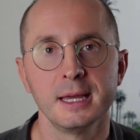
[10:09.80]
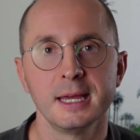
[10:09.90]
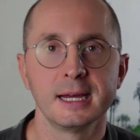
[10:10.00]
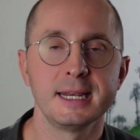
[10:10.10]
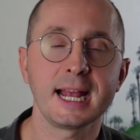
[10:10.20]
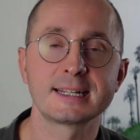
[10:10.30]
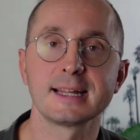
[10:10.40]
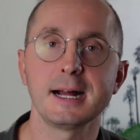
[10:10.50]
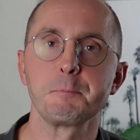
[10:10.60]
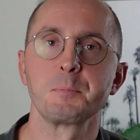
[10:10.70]
Next
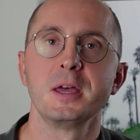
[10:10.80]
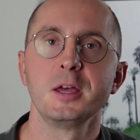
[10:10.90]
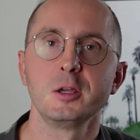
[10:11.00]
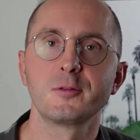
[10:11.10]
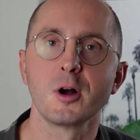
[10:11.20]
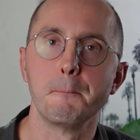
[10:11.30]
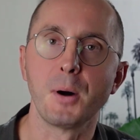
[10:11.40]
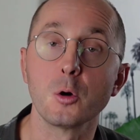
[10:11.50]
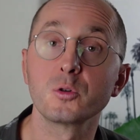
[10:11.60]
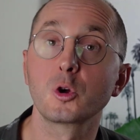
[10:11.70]
up, you've got
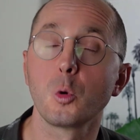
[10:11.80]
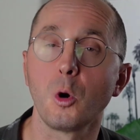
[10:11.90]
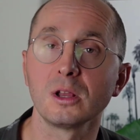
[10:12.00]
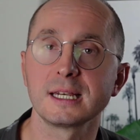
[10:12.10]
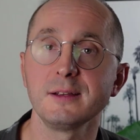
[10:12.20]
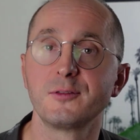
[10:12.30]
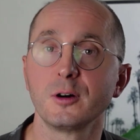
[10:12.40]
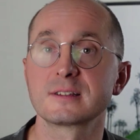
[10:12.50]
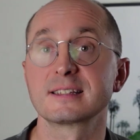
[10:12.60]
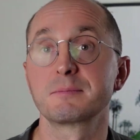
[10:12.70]
bone quality
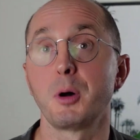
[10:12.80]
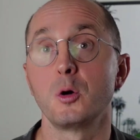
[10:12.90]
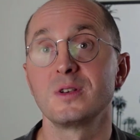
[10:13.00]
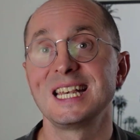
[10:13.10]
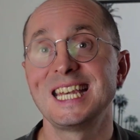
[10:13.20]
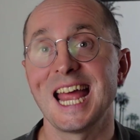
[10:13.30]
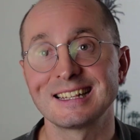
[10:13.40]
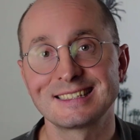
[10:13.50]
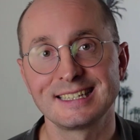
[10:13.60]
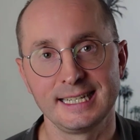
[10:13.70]
versus bone
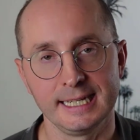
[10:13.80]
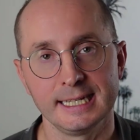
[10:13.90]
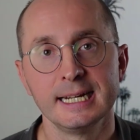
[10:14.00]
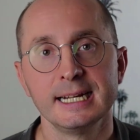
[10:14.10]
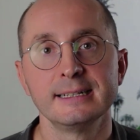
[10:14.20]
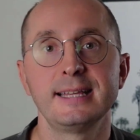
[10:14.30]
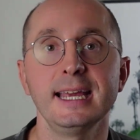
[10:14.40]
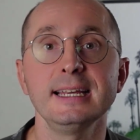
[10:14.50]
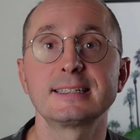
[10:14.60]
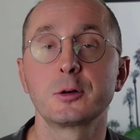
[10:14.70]
density.
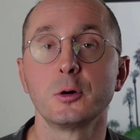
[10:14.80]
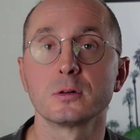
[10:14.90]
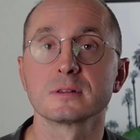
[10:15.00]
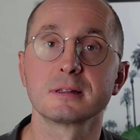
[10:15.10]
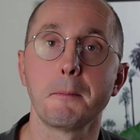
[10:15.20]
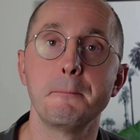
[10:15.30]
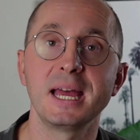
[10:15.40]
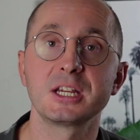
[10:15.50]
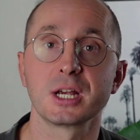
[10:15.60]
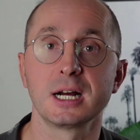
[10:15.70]
T-scores
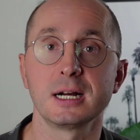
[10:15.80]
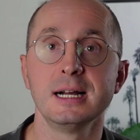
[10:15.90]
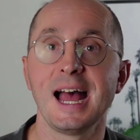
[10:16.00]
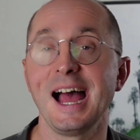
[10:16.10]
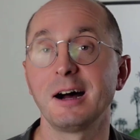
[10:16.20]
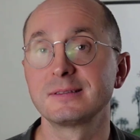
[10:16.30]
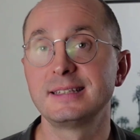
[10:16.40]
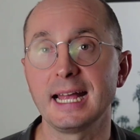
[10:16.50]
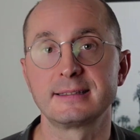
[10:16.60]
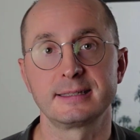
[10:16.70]
measure how
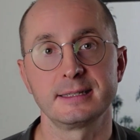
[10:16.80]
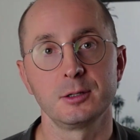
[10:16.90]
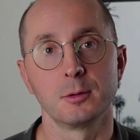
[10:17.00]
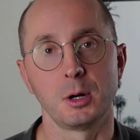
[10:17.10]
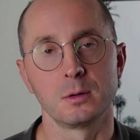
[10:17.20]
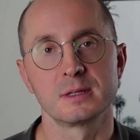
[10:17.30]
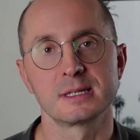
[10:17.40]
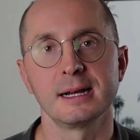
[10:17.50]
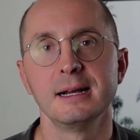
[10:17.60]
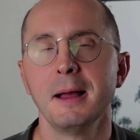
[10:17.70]
dense your bones
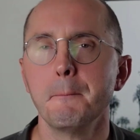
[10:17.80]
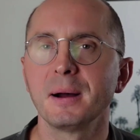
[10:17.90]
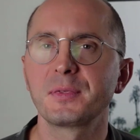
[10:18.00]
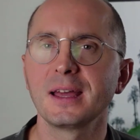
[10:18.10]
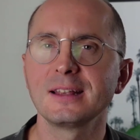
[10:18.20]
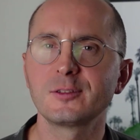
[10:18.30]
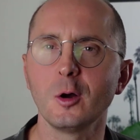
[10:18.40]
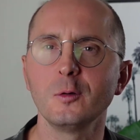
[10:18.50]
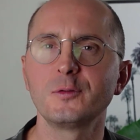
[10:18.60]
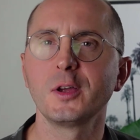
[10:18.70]
are, but they
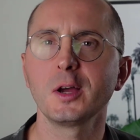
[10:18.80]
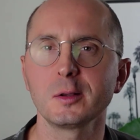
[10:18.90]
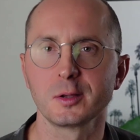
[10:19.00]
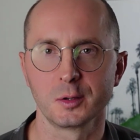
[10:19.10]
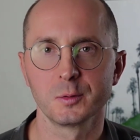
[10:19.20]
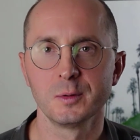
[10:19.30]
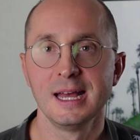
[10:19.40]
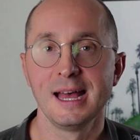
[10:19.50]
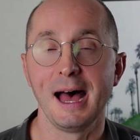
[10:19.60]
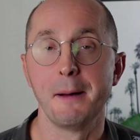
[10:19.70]
don't tell you
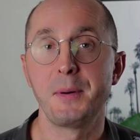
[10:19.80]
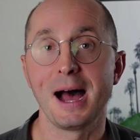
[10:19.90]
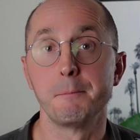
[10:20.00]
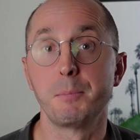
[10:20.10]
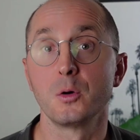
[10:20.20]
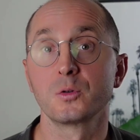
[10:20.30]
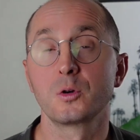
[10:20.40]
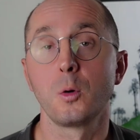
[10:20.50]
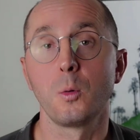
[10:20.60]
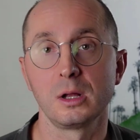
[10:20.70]
about bone
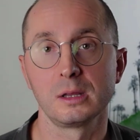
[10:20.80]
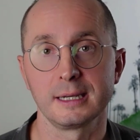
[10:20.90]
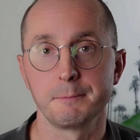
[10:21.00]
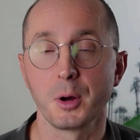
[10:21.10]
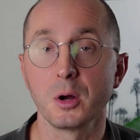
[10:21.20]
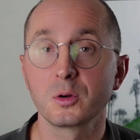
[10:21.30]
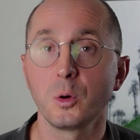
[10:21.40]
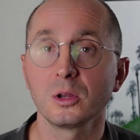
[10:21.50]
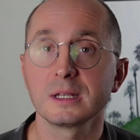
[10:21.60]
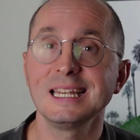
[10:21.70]
quality. Bone
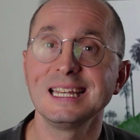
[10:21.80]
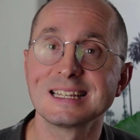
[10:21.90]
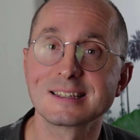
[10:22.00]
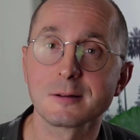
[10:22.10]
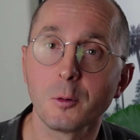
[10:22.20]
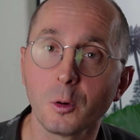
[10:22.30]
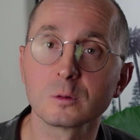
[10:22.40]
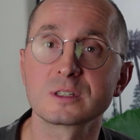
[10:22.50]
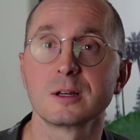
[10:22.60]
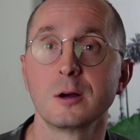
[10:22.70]
quality is
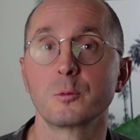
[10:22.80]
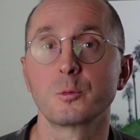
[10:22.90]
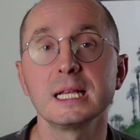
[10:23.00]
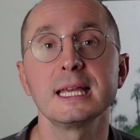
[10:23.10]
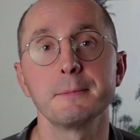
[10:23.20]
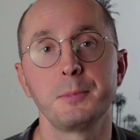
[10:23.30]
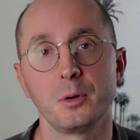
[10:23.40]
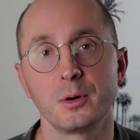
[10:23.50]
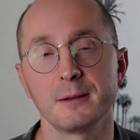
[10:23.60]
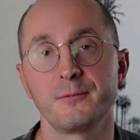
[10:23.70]
also really
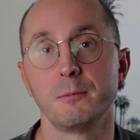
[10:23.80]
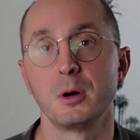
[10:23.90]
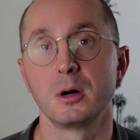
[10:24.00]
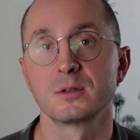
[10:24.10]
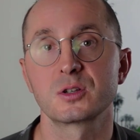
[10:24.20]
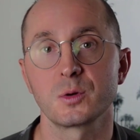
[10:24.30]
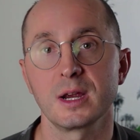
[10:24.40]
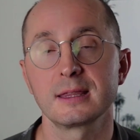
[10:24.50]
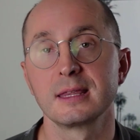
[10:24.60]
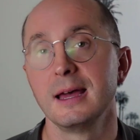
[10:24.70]
important for bone
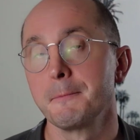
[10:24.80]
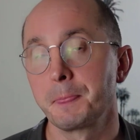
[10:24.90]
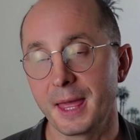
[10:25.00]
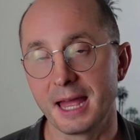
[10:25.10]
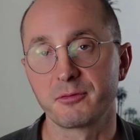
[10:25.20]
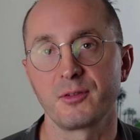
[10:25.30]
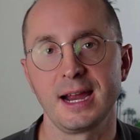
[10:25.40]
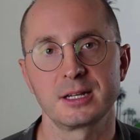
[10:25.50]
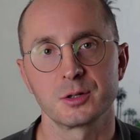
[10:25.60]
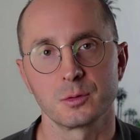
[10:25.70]
strength and
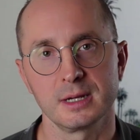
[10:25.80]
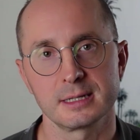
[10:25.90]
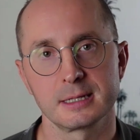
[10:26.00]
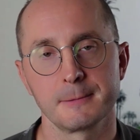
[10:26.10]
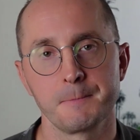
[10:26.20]
fracture risk.